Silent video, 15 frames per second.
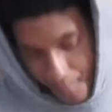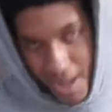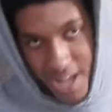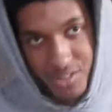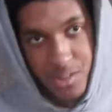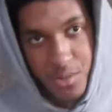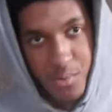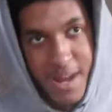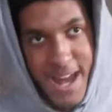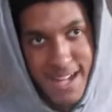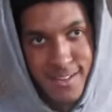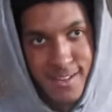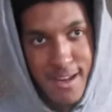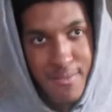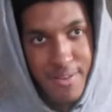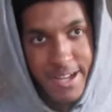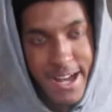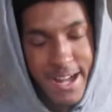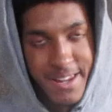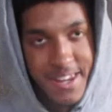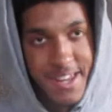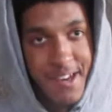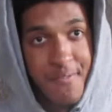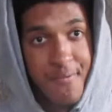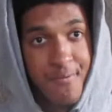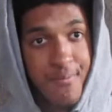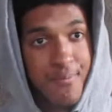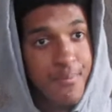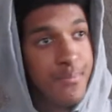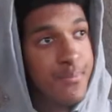might just react to every goddamn
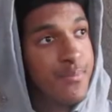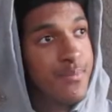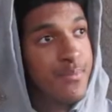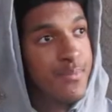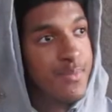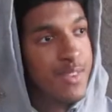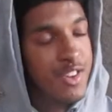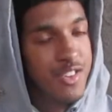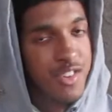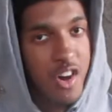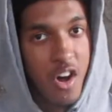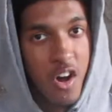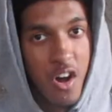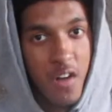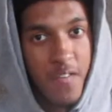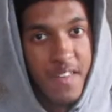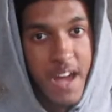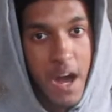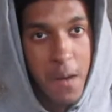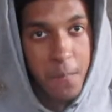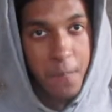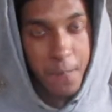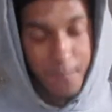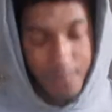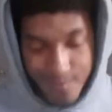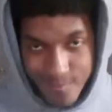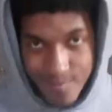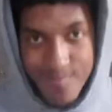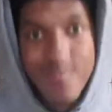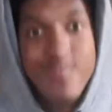song on the album,
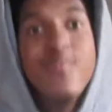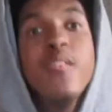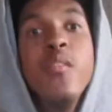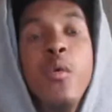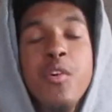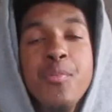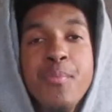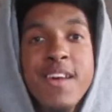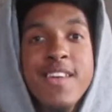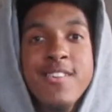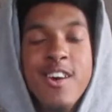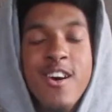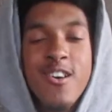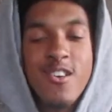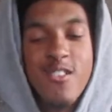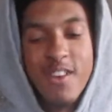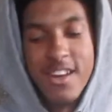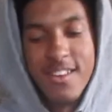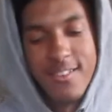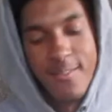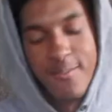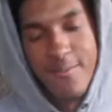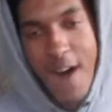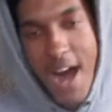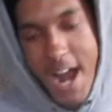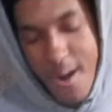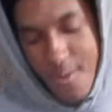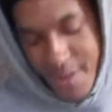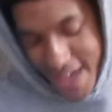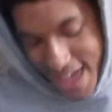which means y'all gonna get some
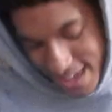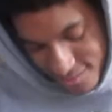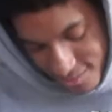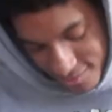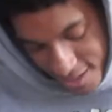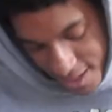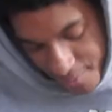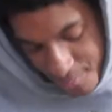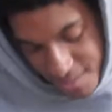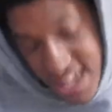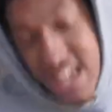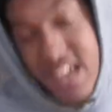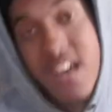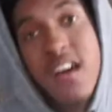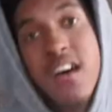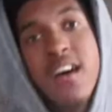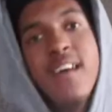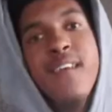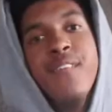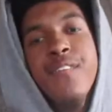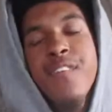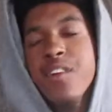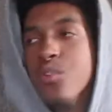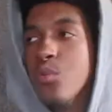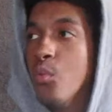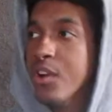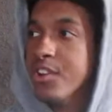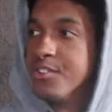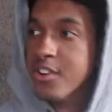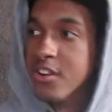fire reactions out of me this
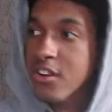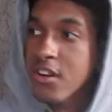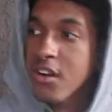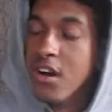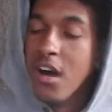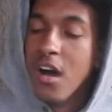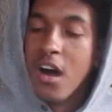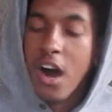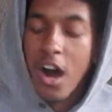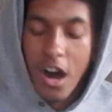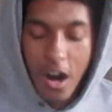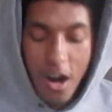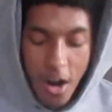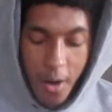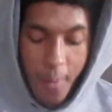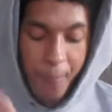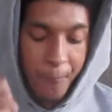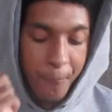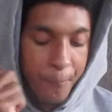winter. Um,